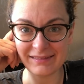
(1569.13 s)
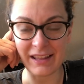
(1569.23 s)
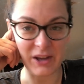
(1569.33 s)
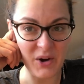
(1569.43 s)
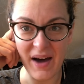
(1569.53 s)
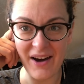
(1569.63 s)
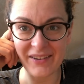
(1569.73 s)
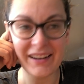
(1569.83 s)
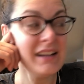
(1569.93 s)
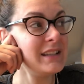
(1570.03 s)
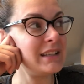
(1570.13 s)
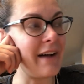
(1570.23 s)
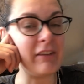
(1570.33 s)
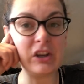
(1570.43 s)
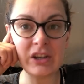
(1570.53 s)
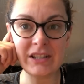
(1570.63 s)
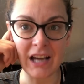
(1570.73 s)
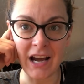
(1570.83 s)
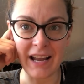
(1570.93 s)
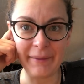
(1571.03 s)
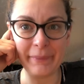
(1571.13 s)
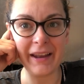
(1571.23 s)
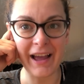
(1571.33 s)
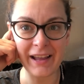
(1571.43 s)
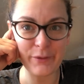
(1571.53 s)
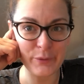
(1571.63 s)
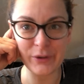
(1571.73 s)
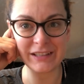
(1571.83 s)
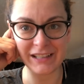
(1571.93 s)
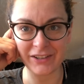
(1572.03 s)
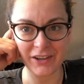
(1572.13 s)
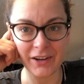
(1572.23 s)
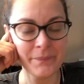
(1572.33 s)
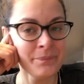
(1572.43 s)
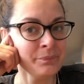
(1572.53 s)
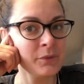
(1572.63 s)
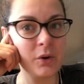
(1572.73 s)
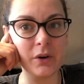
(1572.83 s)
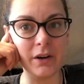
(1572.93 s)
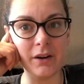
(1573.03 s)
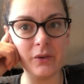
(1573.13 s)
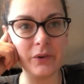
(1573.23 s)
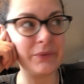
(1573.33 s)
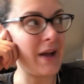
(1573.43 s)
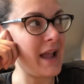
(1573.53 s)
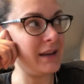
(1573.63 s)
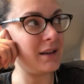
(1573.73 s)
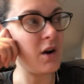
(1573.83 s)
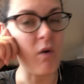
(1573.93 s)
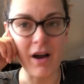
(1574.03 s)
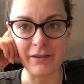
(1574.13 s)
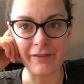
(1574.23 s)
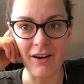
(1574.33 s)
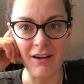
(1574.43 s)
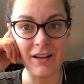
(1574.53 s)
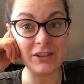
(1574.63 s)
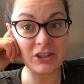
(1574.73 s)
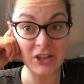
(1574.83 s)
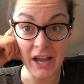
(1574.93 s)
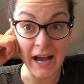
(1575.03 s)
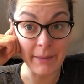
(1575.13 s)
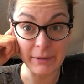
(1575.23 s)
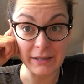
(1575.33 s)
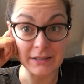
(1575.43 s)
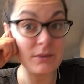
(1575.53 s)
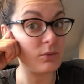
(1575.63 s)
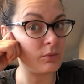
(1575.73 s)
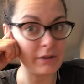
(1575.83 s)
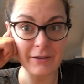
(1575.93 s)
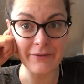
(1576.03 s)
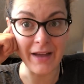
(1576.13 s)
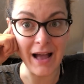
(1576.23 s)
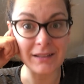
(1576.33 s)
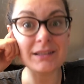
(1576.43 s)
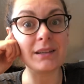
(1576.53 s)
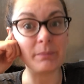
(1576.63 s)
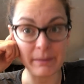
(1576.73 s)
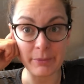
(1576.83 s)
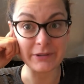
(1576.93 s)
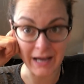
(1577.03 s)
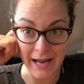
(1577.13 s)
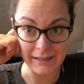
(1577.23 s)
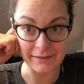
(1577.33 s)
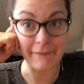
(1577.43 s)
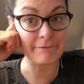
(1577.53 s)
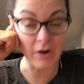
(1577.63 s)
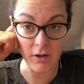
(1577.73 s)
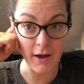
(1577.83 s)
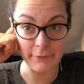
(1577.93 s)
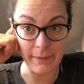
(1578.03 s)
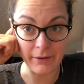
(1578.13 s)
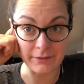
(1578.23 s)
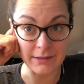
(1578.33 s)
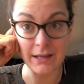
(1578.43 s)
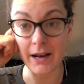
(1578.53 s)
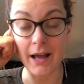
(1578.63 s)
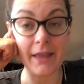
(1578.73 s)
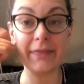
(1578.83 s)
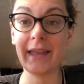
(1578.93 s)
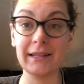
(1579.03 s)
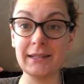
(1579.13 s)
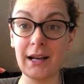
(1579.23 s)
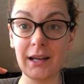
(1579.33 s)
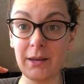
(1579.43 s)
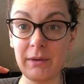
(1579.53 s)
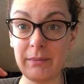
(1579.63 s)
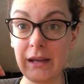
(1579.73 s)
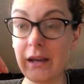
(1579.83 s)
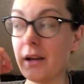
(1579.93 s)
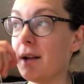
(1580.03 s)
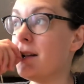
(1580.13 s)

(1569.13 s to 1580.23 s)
They go out to have a good time, hike a 14er, or find a waterfall, and shit happens real fast, and people die. They fall off mountains, and that's not going to be me.